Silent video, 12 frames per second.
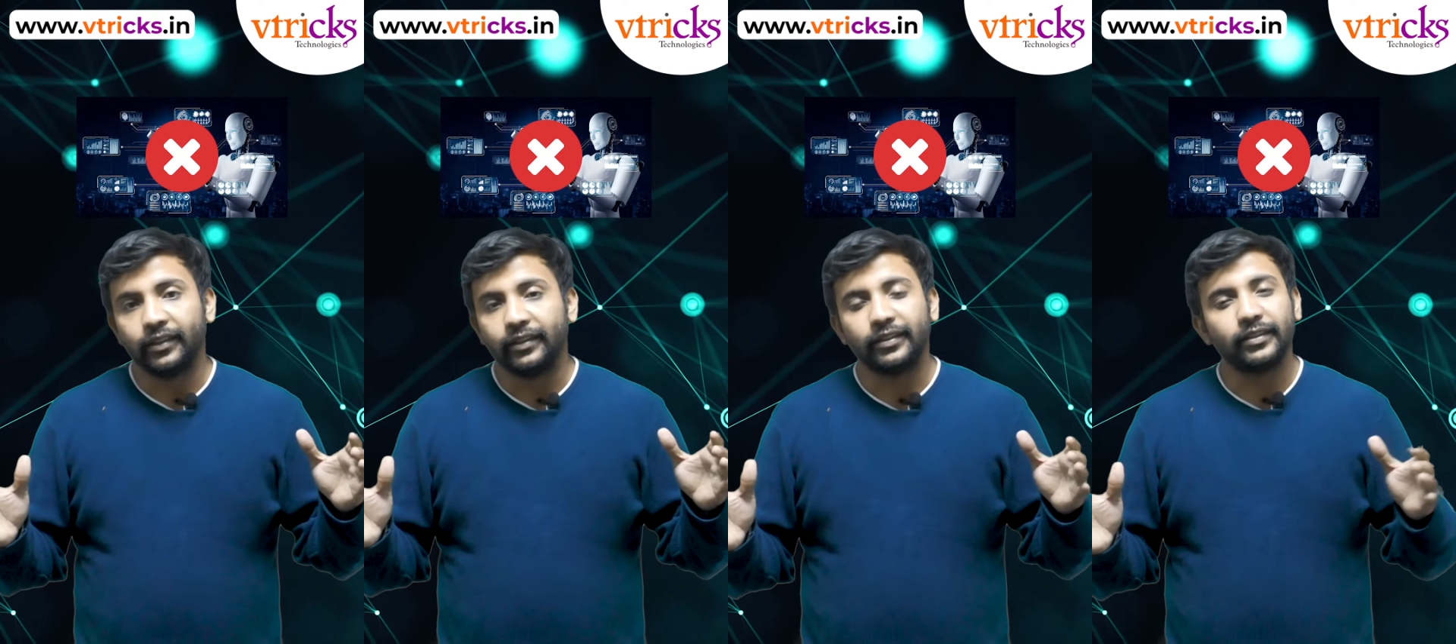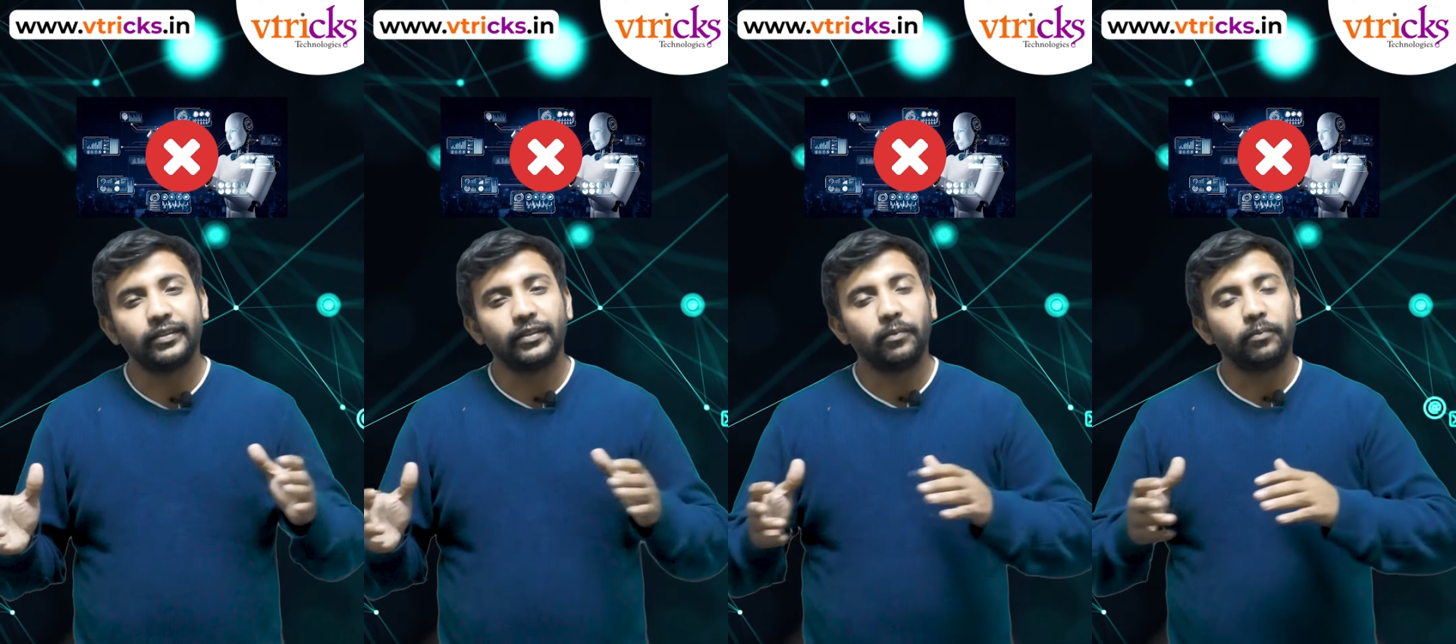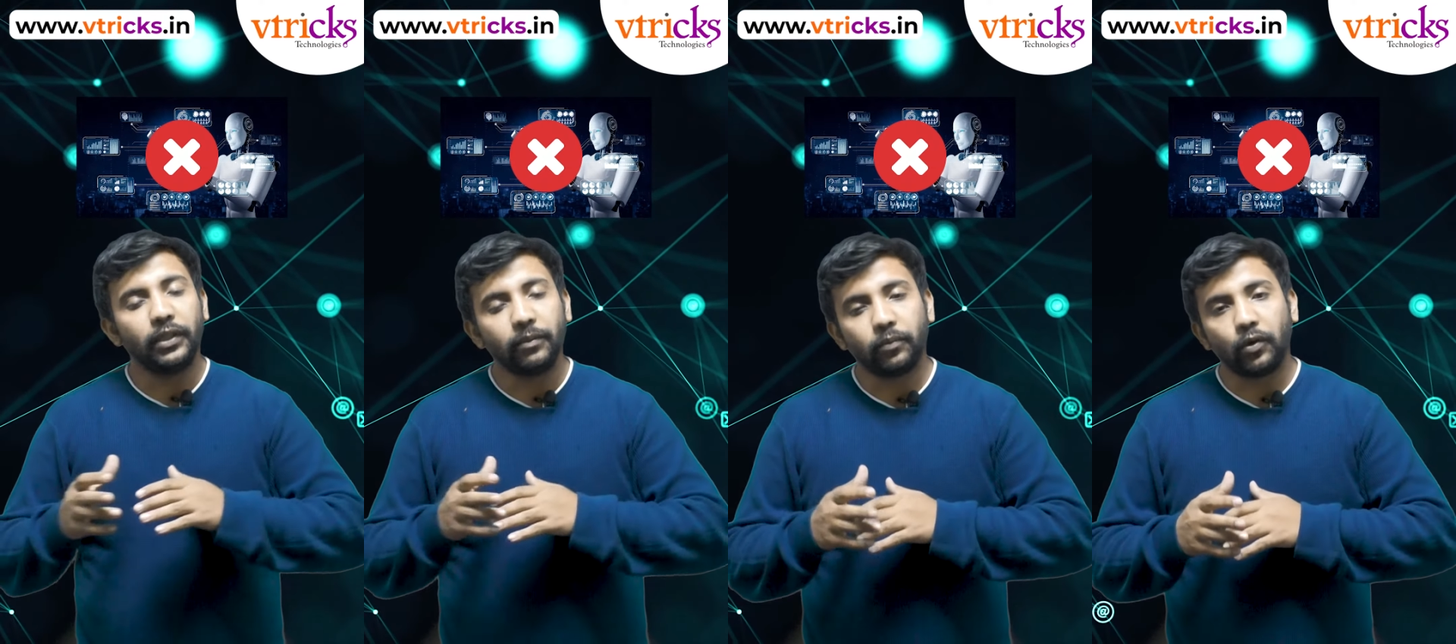this is the
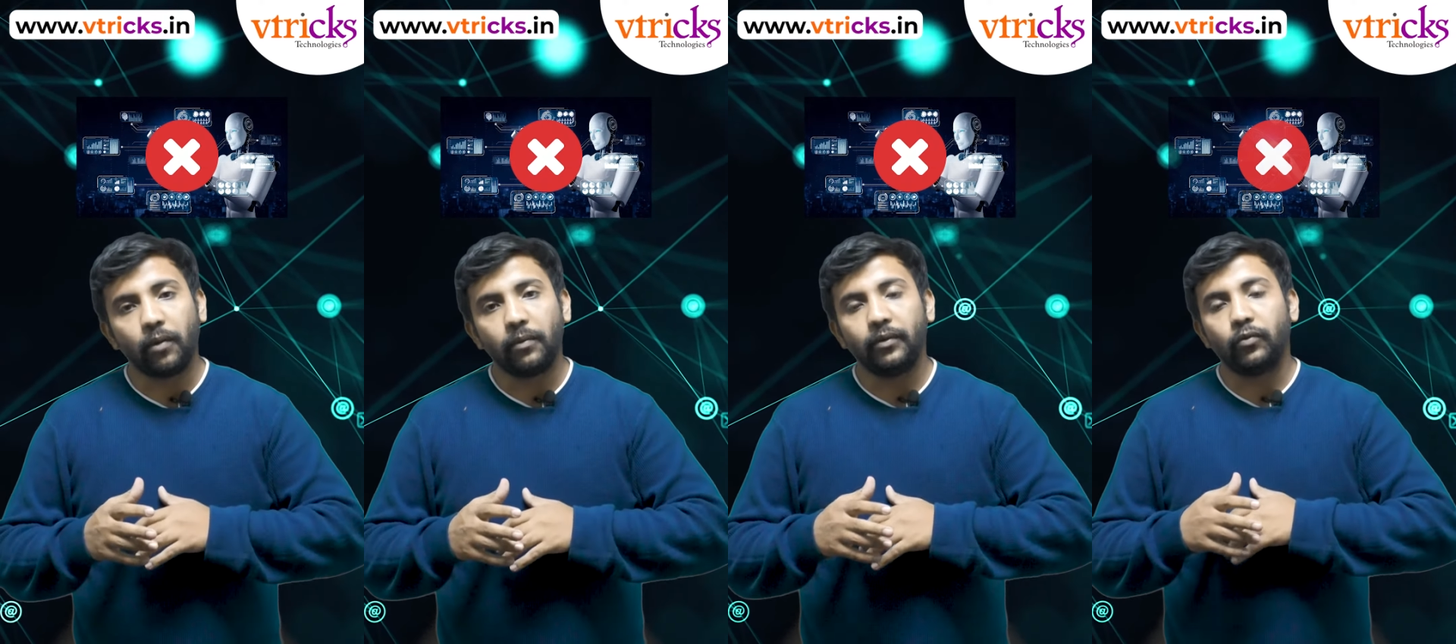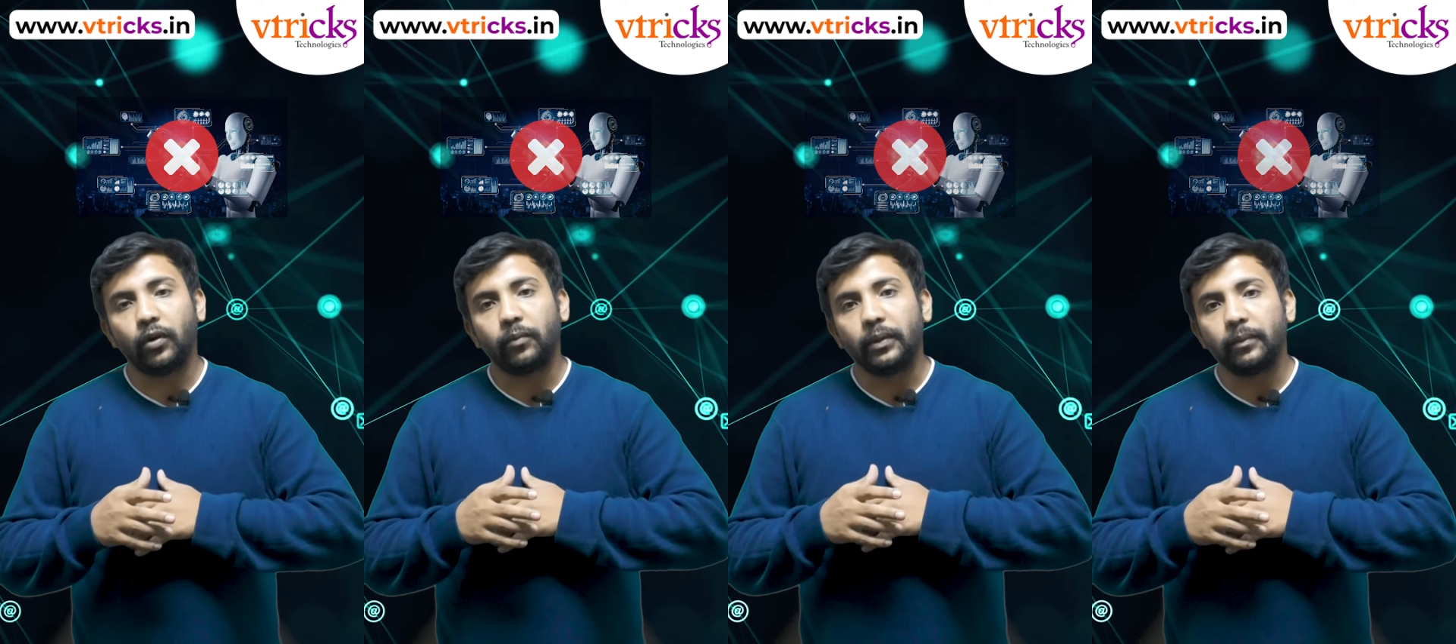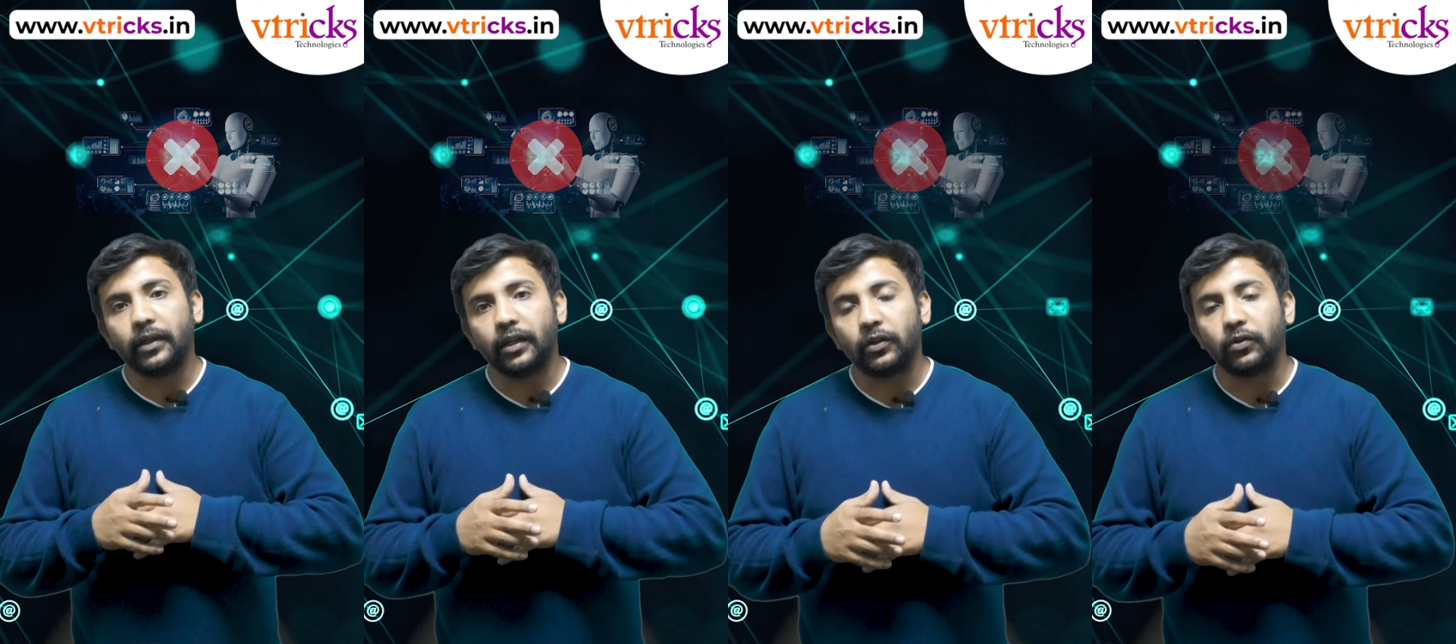big problem what
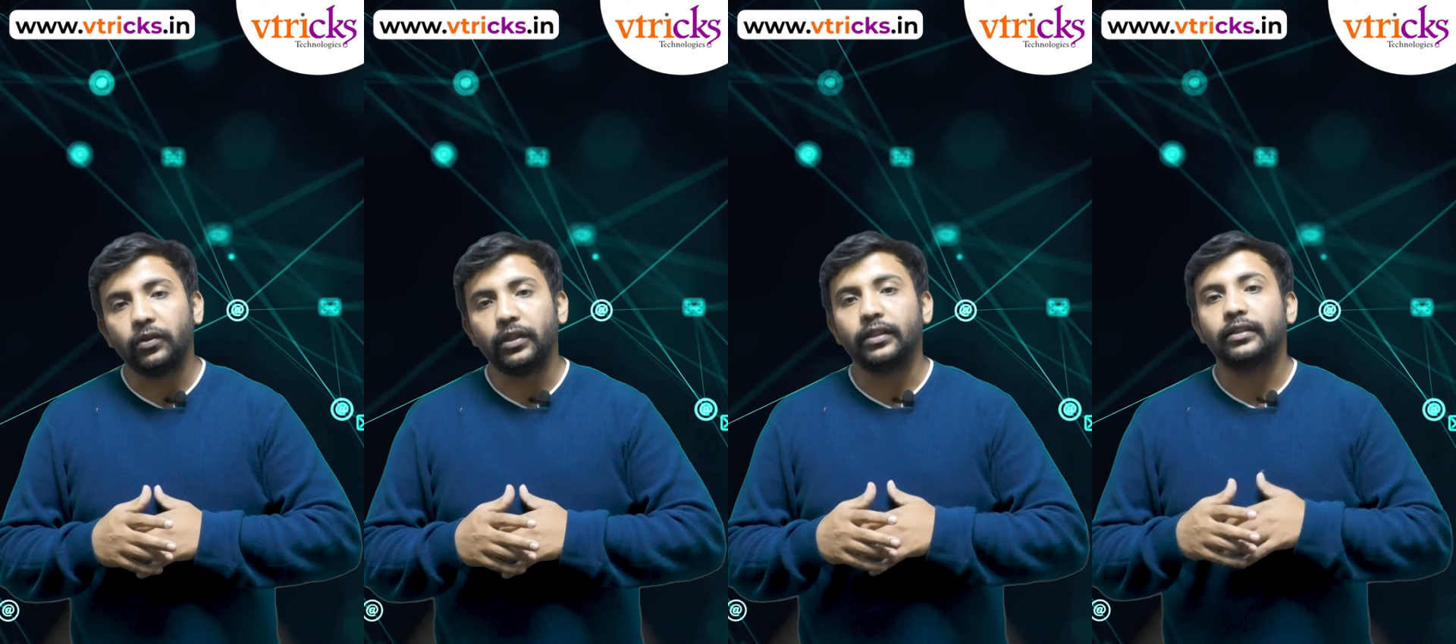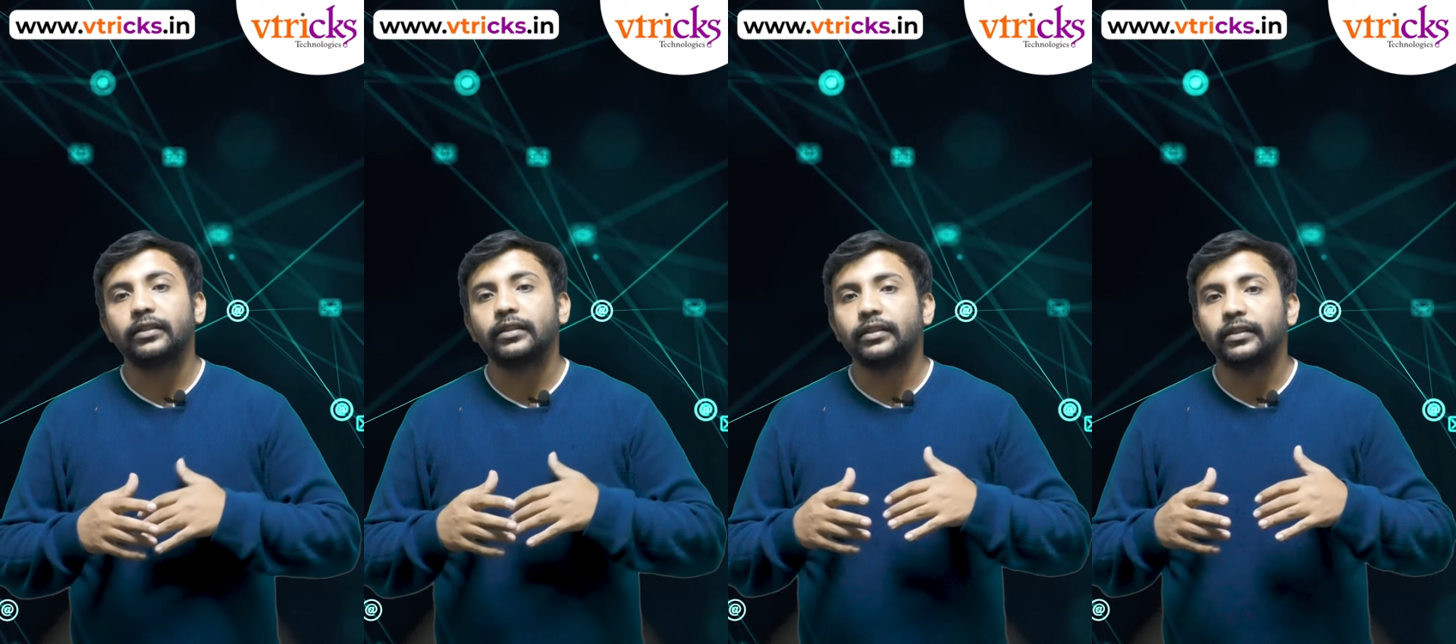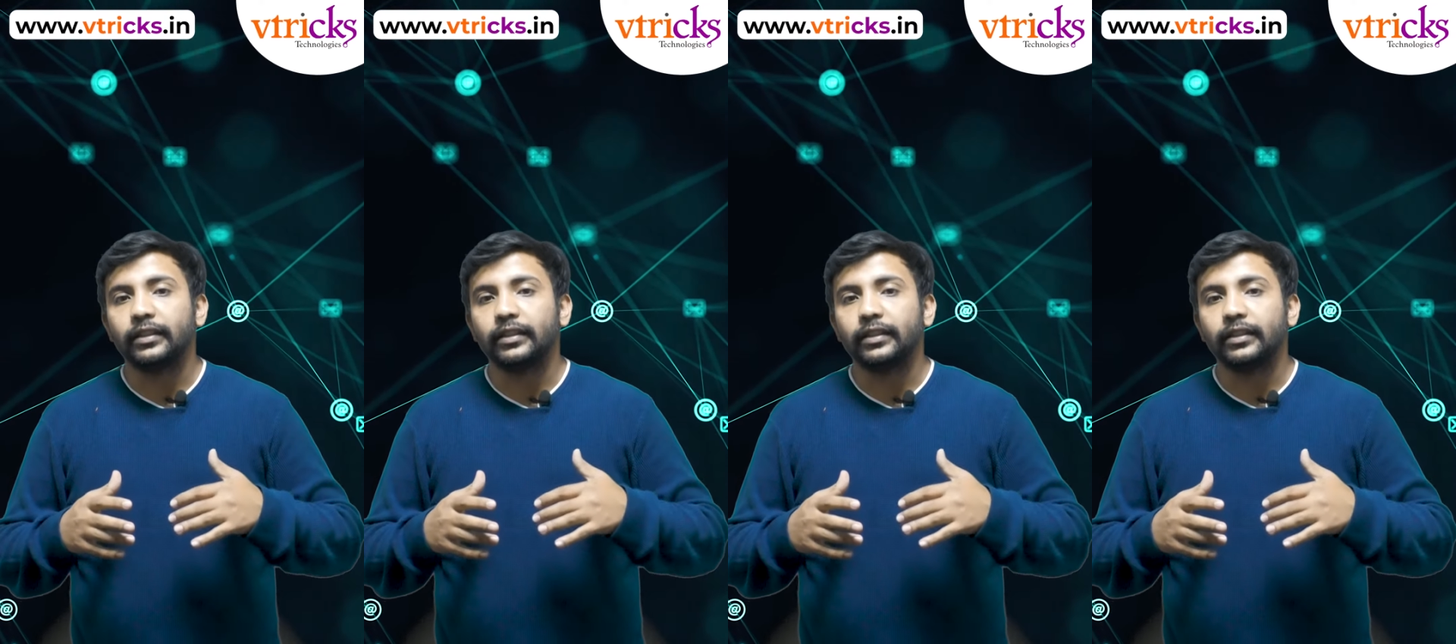people are doing in the